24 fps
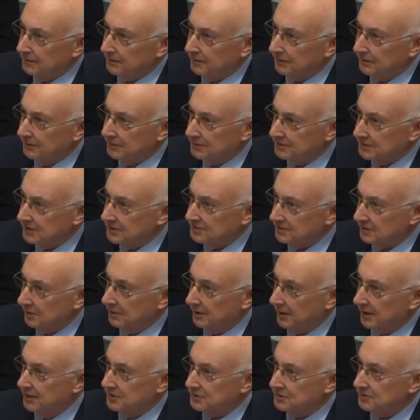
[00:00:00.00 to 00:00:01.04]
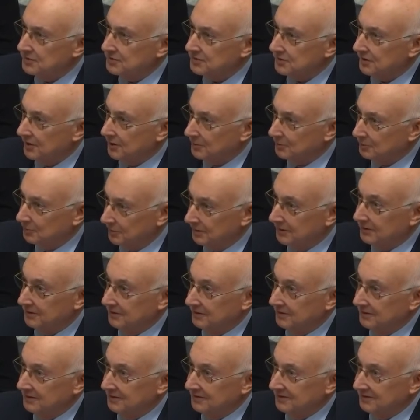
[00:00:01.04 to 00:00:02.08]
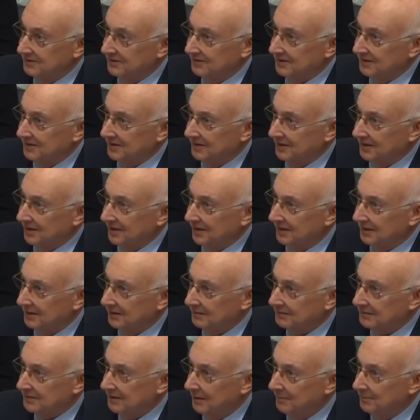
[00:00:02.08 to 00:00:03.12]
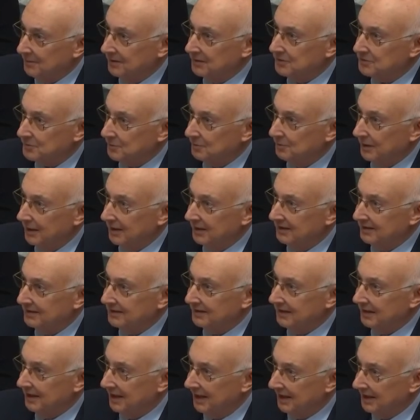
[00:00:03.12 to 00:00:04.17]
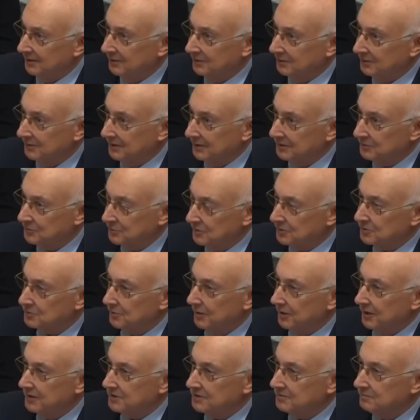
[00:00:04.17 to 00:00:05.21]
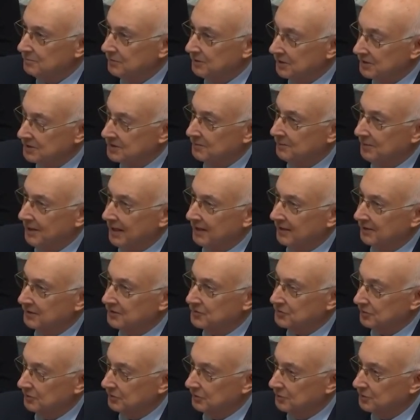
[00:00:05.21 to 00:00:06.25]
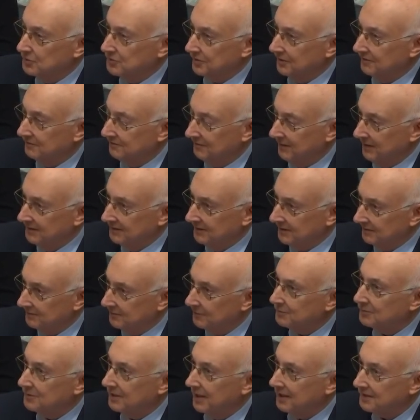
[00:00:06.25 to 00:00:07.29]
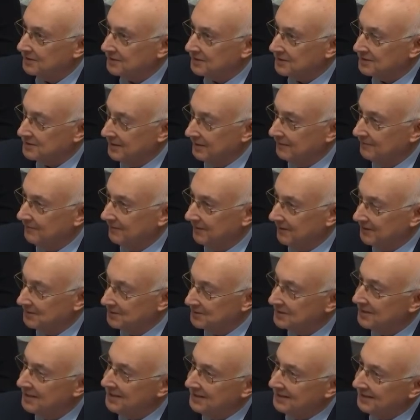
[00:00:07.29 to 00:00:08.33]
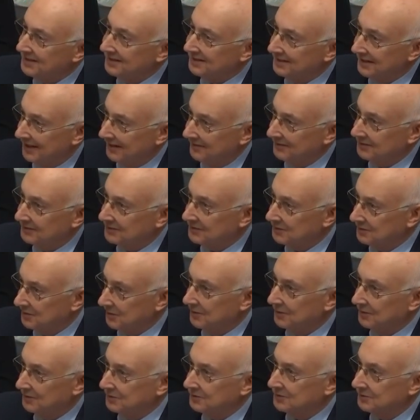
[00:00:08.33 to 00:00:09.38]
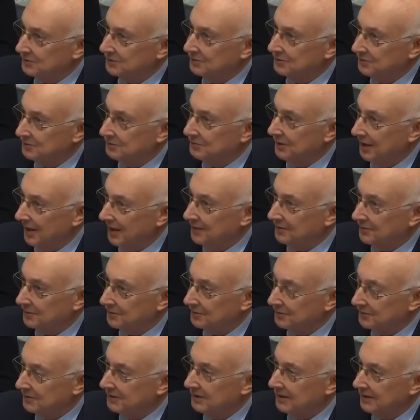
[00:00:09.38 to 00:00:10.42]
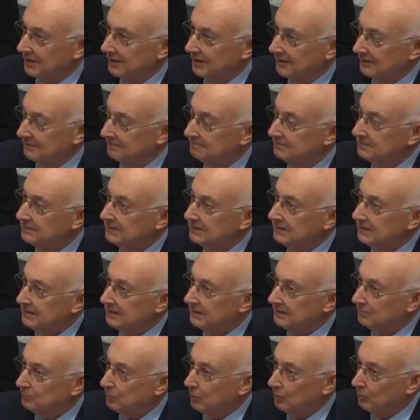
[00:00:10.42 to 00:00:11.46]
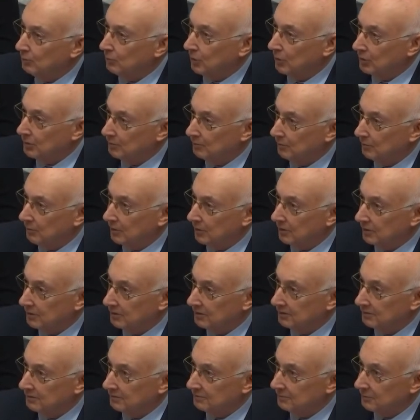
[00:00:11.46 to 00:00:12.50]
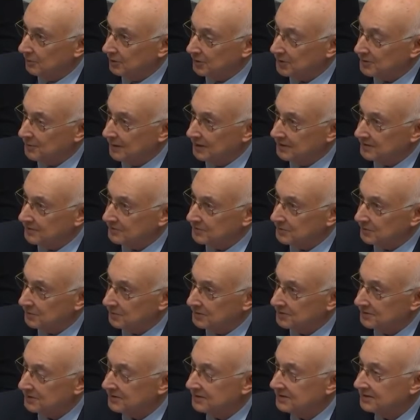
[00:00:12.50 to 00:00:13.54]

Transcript: These dislocations are real. Uh, companies are paying higher interest rates. Municipalities are losing funding from tax-exempt funds and having to turn to other uh, more. When he when he says funding sources.